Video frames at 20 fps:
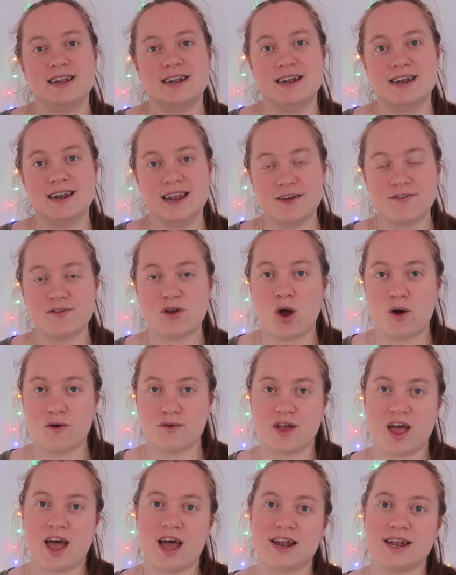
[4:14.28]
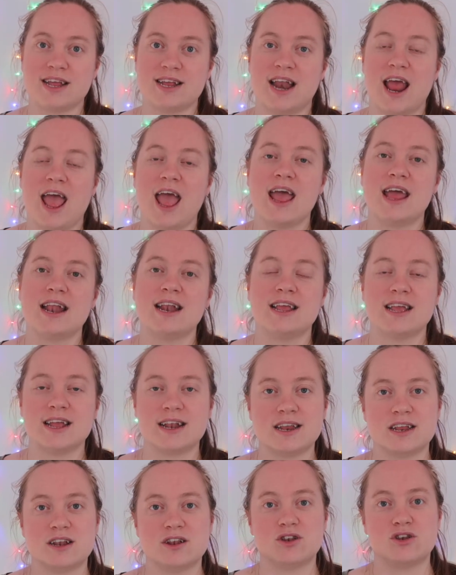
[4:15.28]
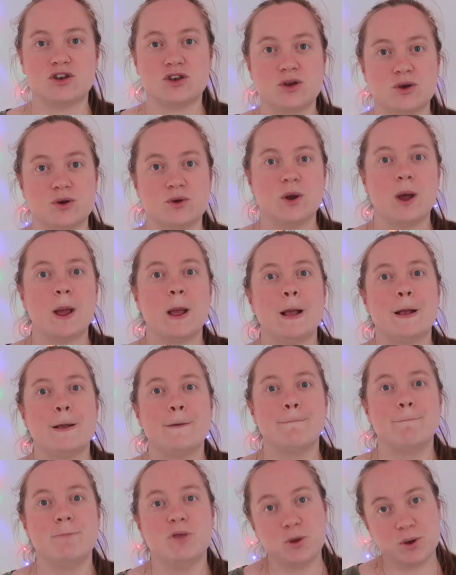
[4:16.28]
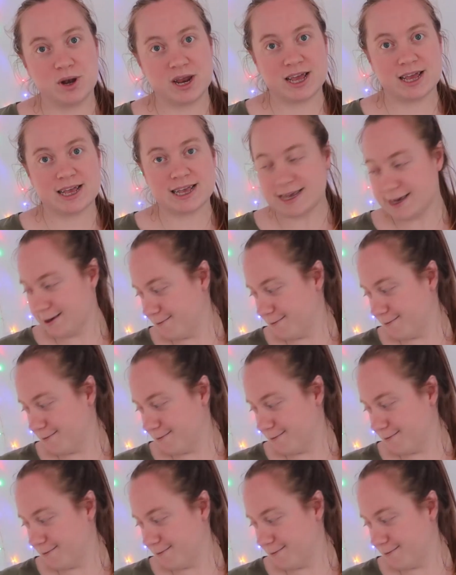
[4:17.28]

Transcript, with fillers: left Hopfgarten and headed to Munich.